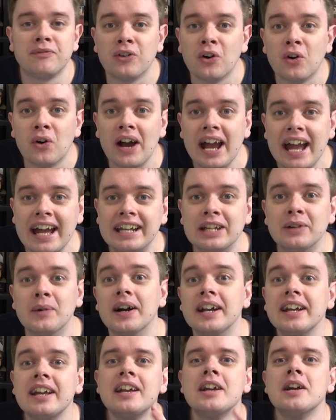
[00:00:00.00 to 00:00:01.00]
for
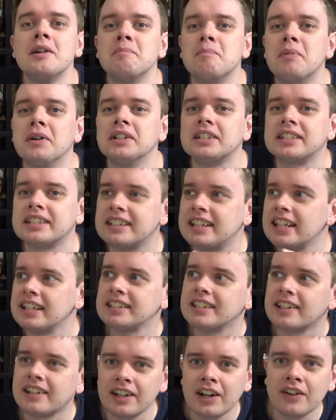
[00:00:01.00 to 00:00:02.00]
anyway. But
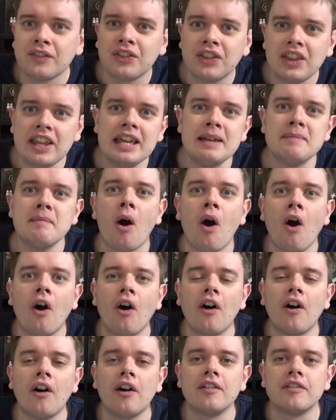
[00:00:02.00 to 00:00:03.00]
this kind of theme
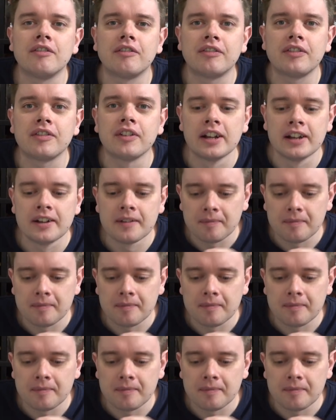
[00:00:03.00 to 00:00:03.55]
of